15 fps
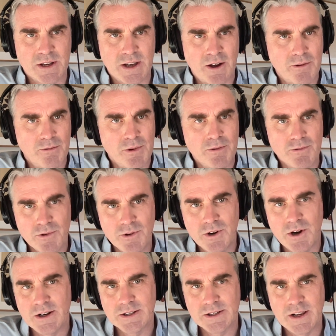can we root
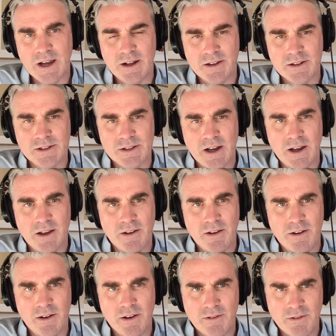cause analysis that?
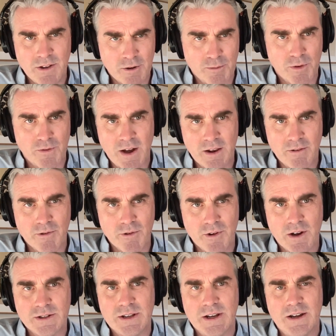Uh, you know, provide a mm. root
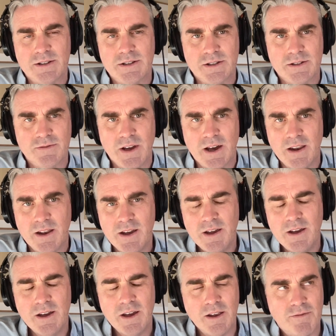cause analysis of that
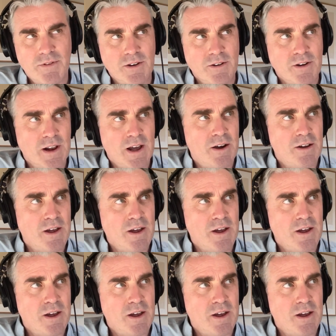and figuring it out.